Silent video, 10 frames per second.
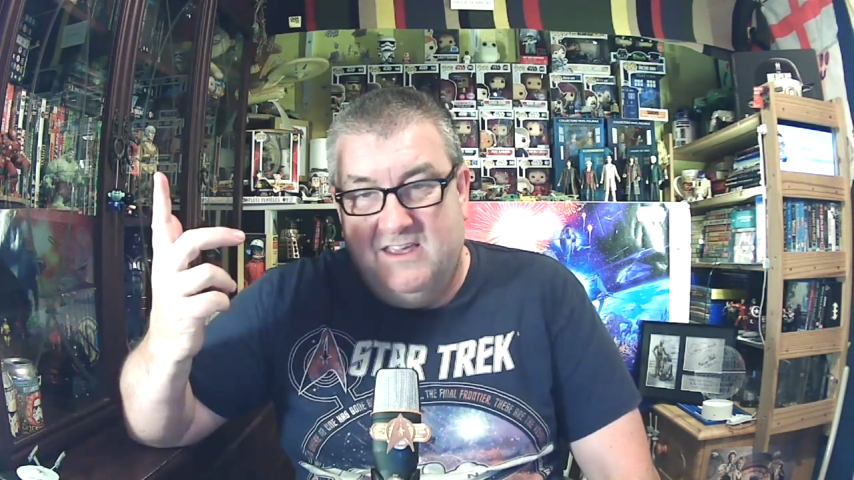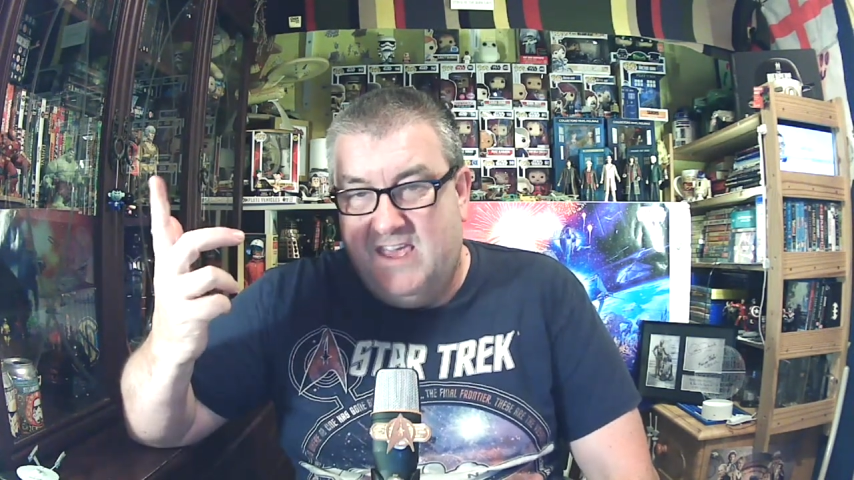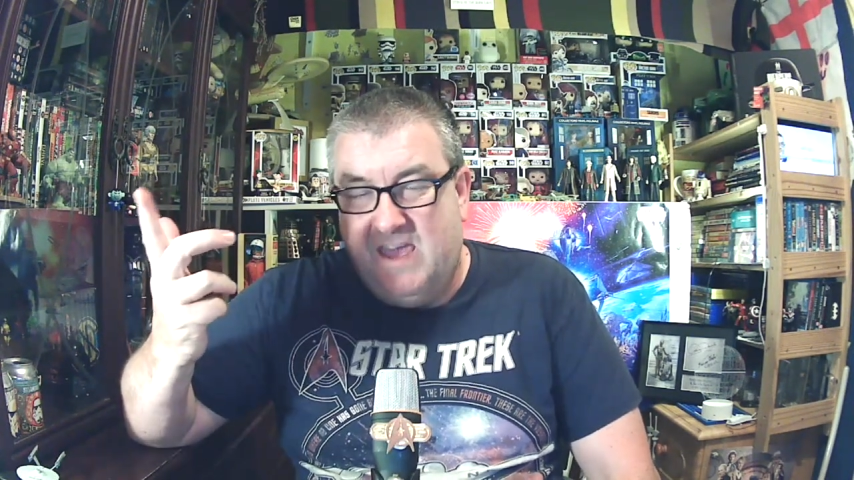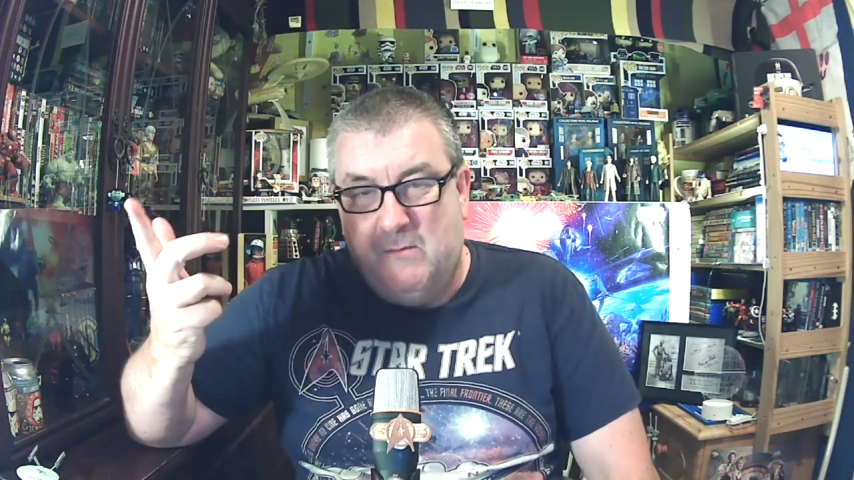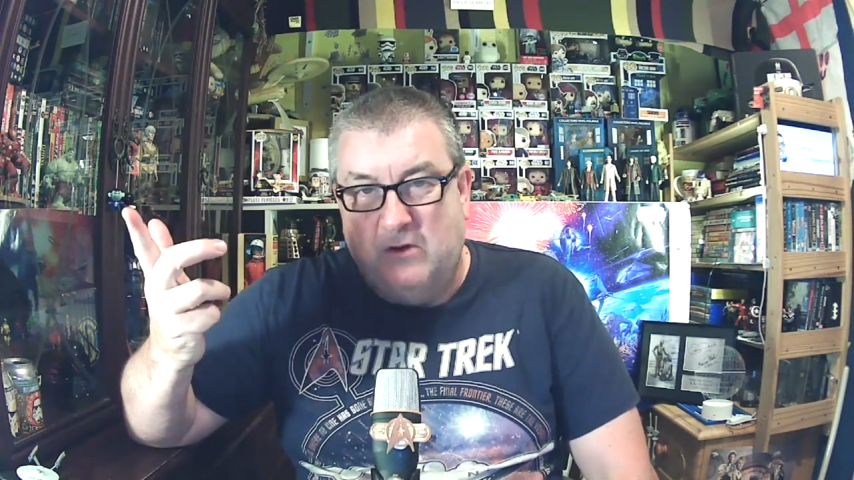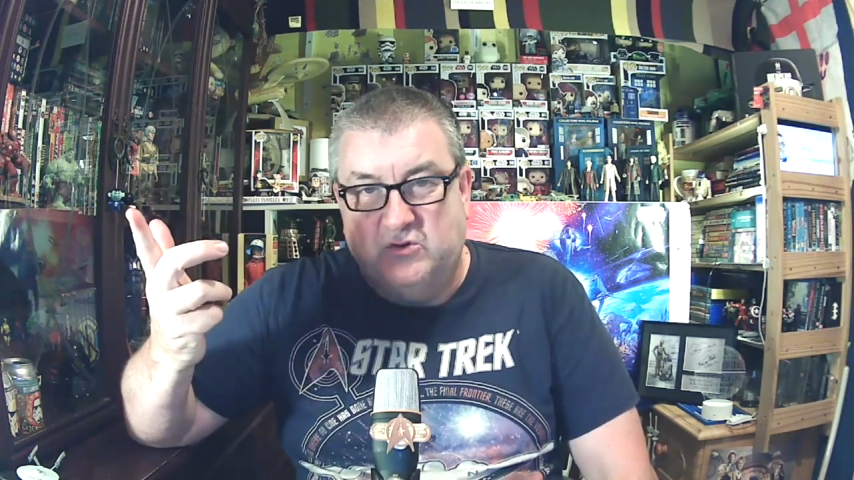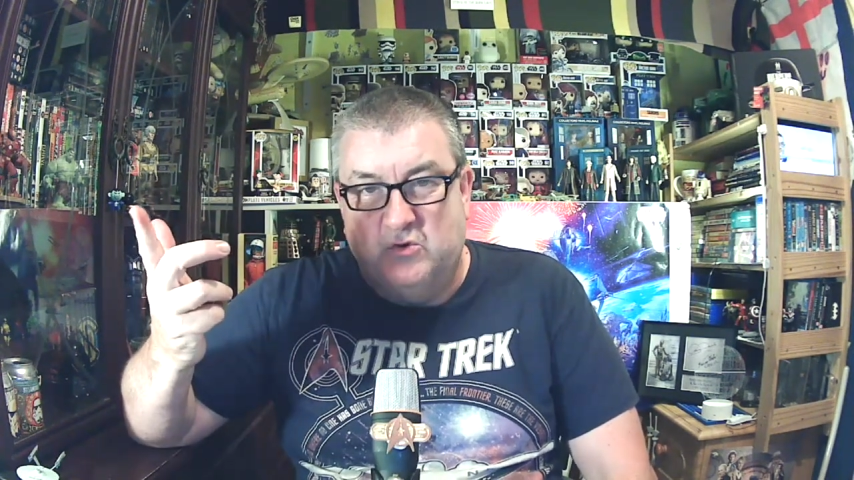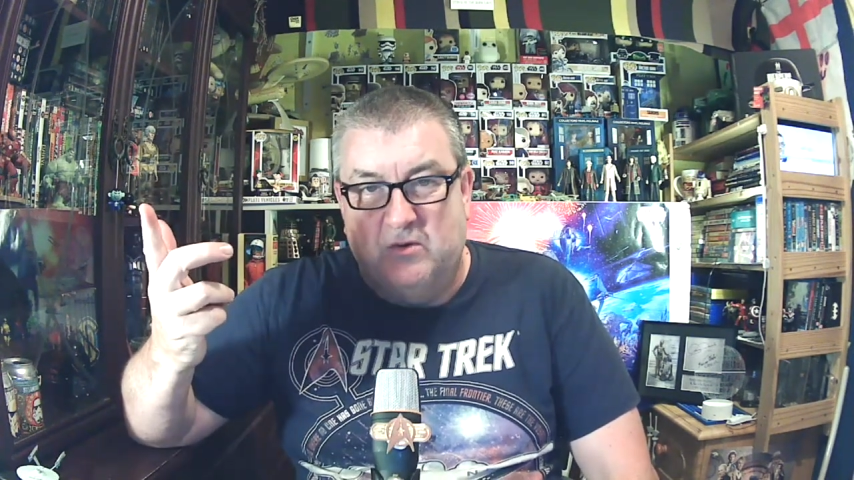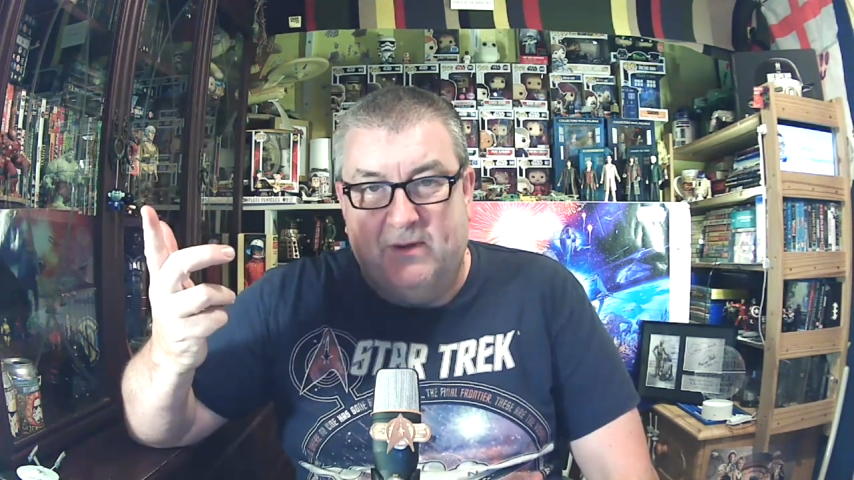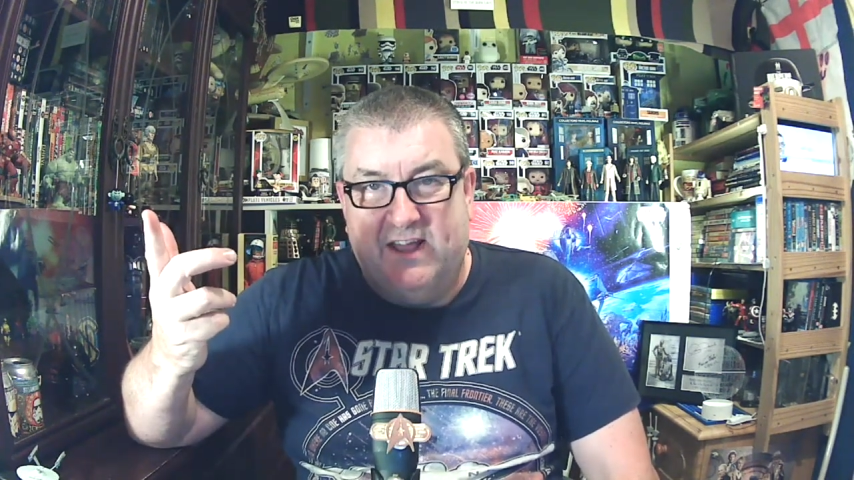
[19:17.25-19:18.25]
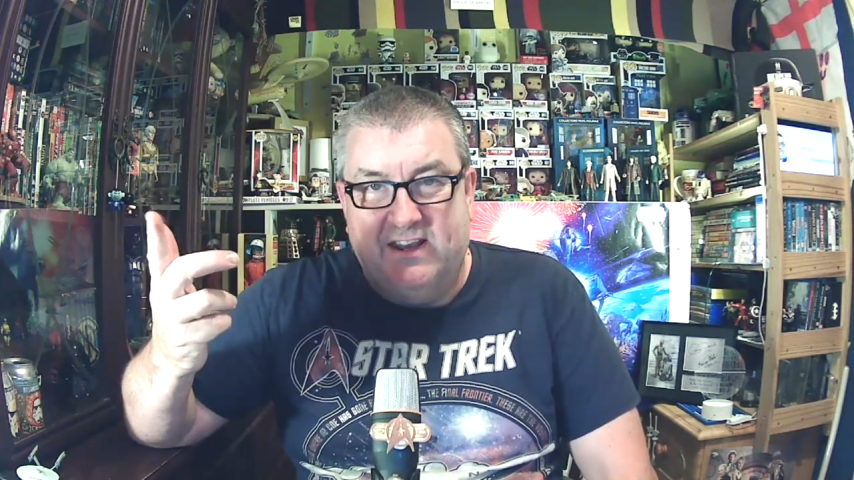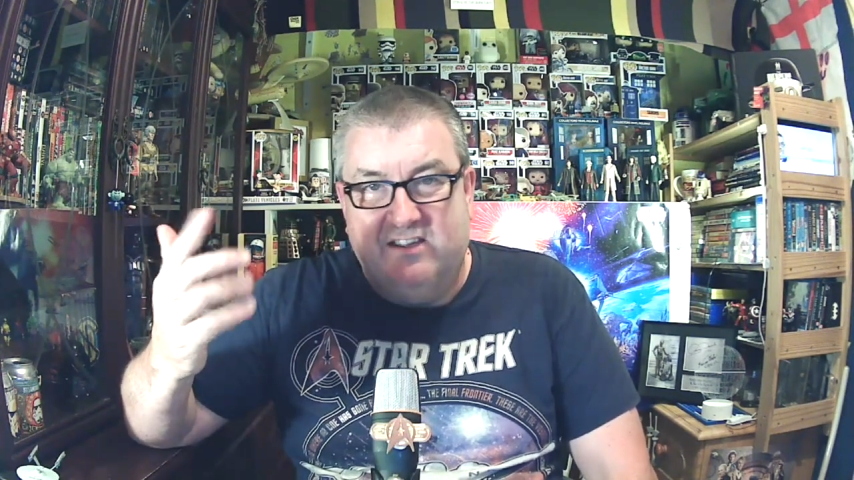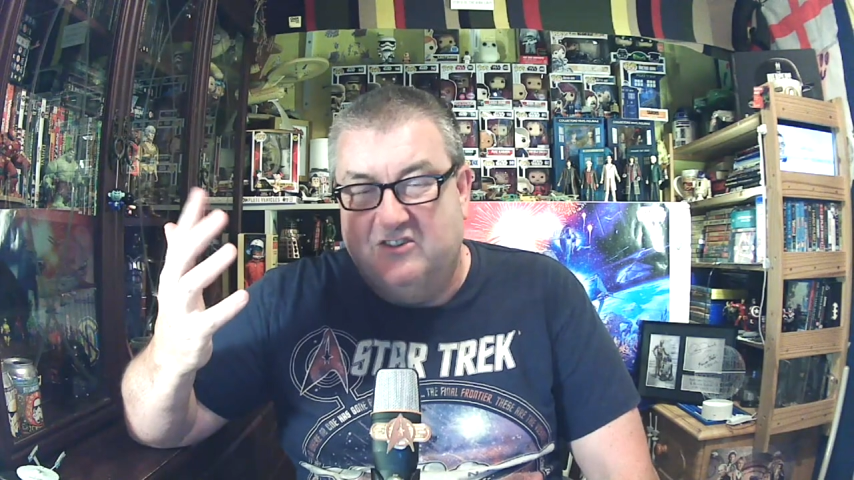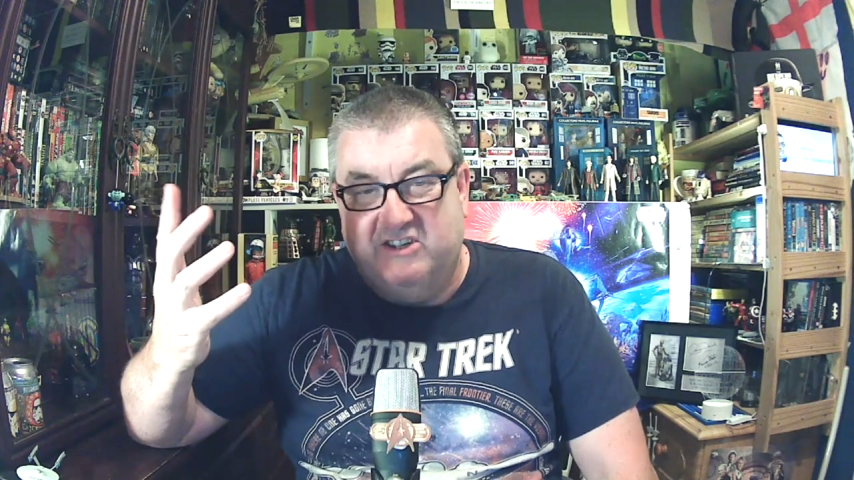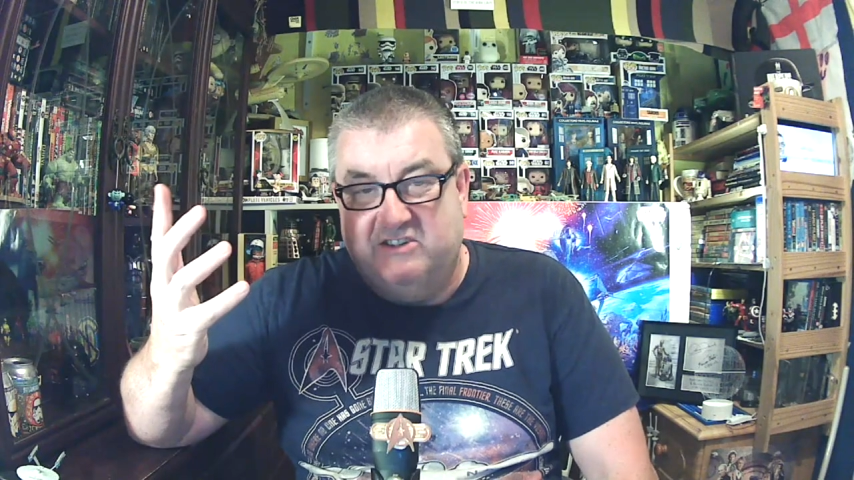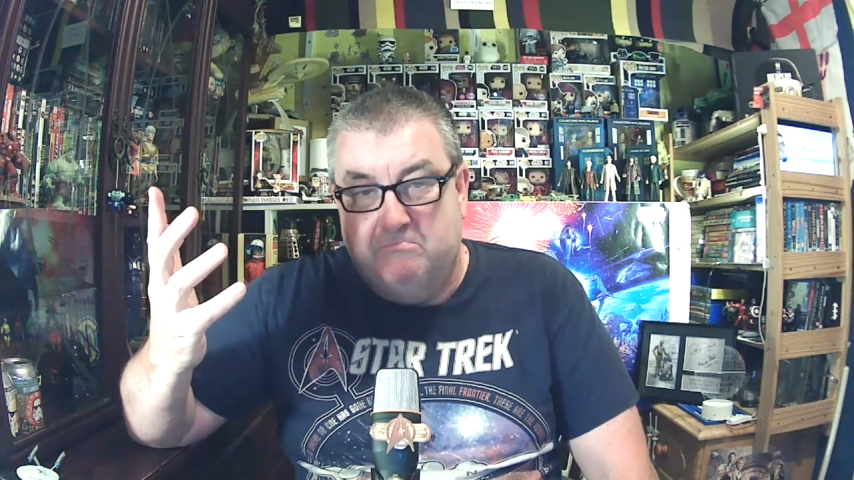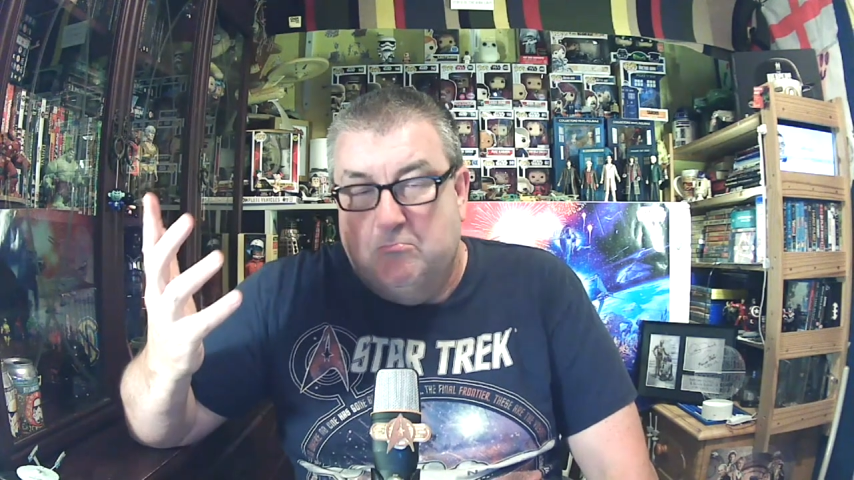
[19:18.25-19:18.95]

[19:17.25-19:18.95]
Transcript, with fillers: he won't talk about it because he's